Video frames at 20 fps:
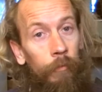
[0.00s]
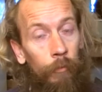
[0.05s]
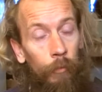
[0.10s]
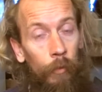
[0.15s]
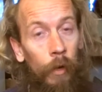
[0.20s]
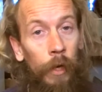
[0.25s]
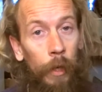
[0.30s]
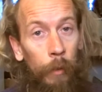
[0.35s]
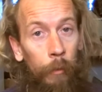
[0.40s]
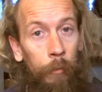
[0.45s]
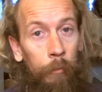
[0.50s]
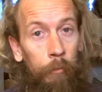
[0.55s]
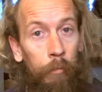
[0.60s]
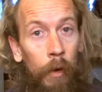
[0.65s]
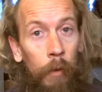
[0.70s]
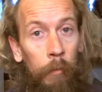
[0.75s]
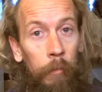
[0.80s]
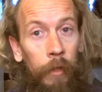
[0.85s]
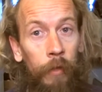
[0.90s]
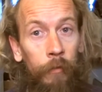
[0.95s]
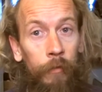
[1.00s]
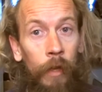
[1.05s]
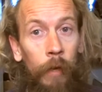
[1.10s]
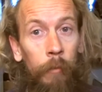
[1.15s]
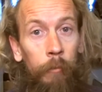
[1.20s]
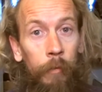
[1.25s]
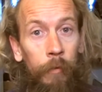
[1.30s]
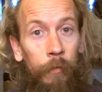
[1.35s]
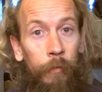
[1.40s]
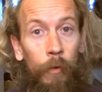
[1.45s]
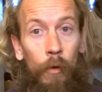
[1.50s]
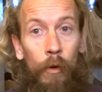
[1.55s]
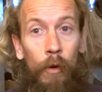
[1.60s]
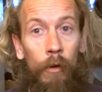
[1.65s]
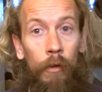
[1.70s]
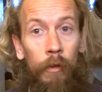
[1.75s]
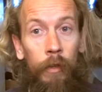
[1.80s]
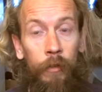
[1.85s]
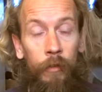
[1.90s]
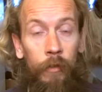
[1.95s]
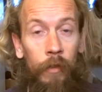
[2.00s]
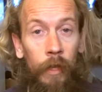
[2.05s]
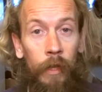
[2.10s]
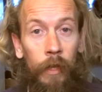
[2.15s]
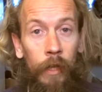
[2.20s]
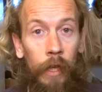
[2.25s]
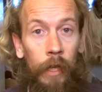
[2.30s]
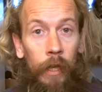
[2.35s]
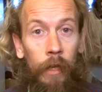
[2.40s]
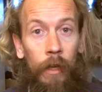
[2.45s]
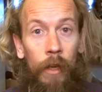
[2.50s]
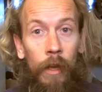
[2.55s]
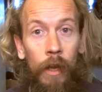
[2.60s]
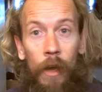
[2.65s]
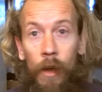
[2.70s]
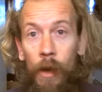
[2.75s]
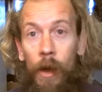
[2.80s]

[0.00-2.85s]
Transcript: what I would probably have done before is thinking,